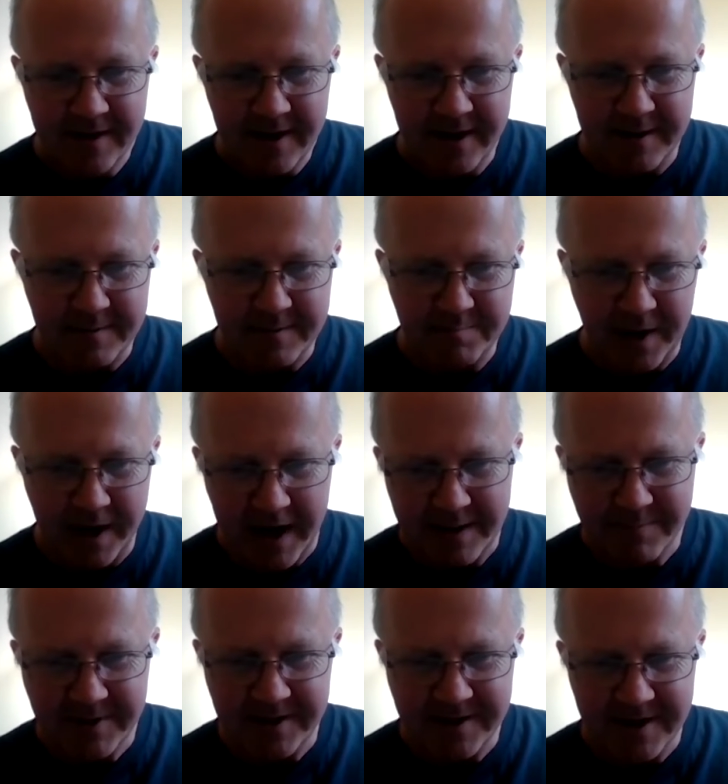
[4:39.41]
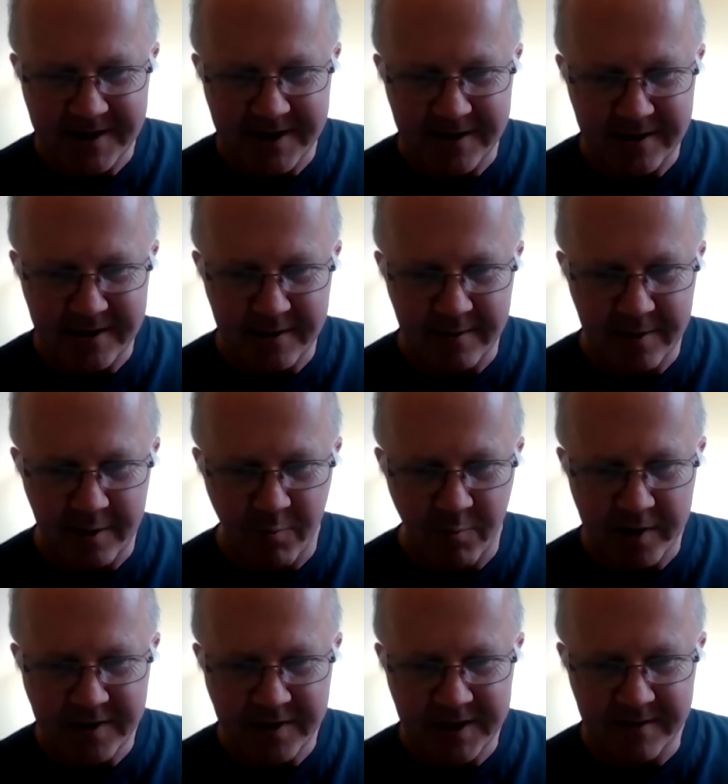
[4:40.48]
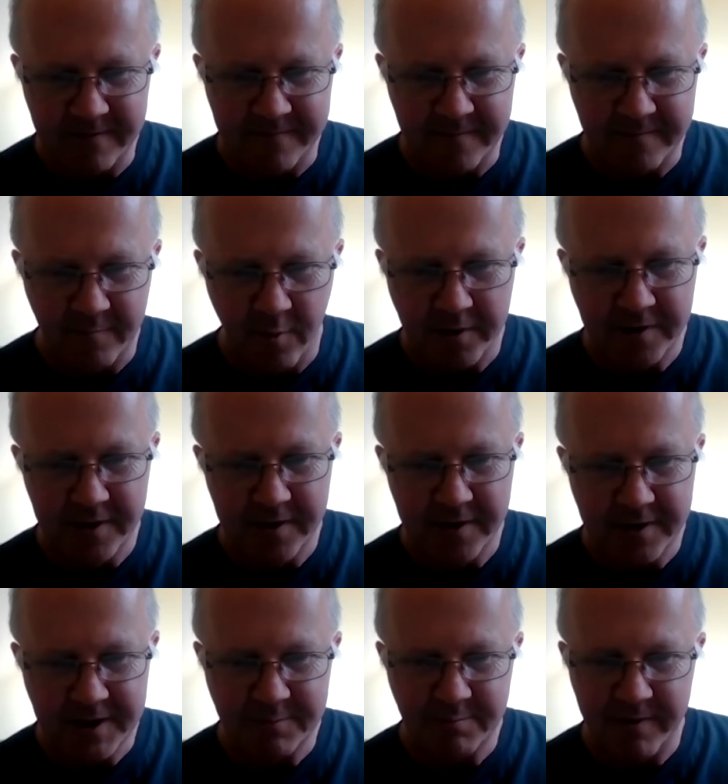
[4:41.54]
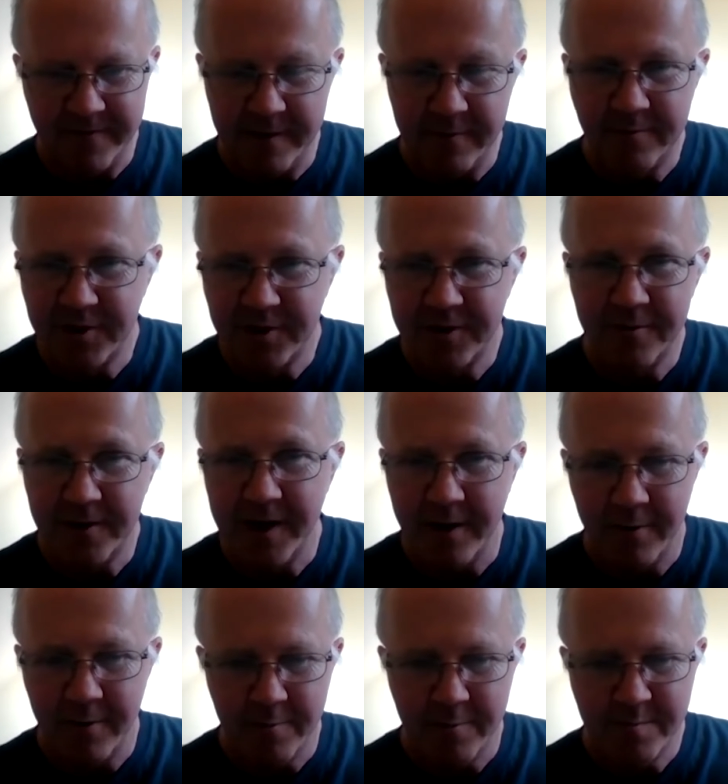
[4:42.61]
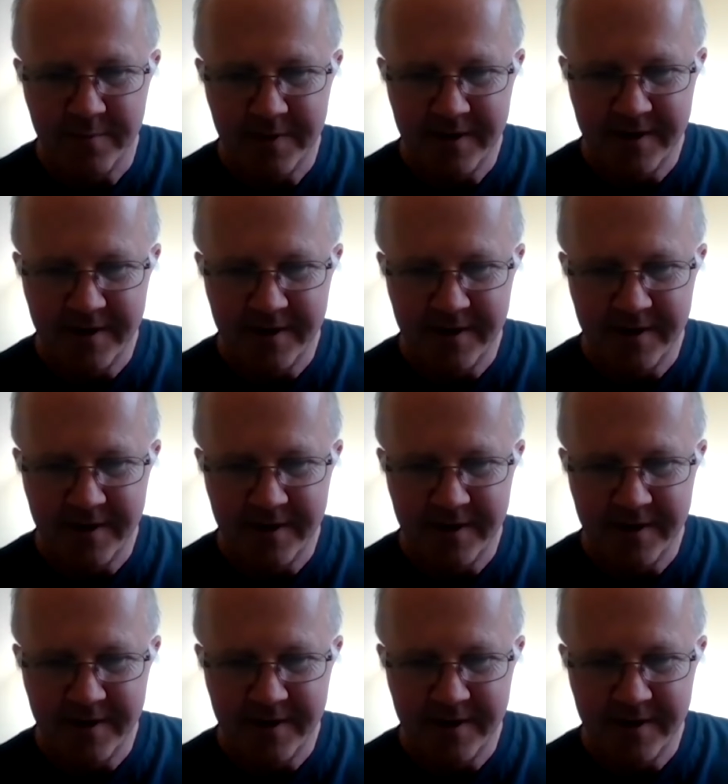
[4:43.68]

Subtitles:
and perhaps it is in the words of wanderers we feel truly at home.